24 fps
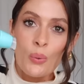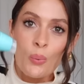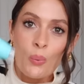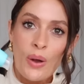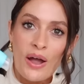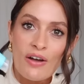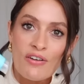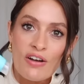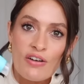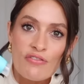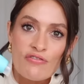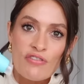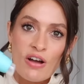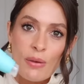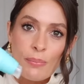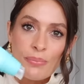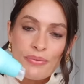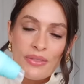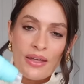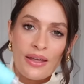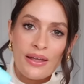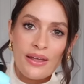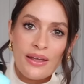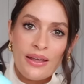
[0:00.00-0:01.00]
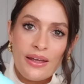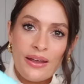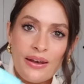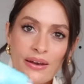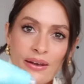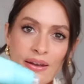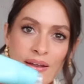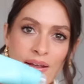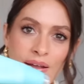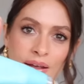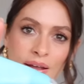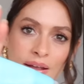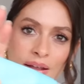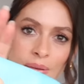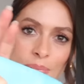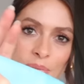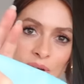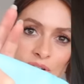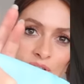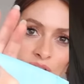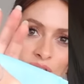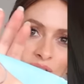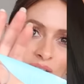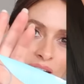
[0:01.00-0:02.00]
where I've rubbed that in? Let me
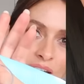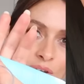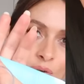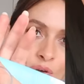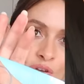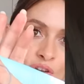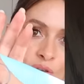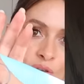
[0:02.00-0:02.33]
just get you a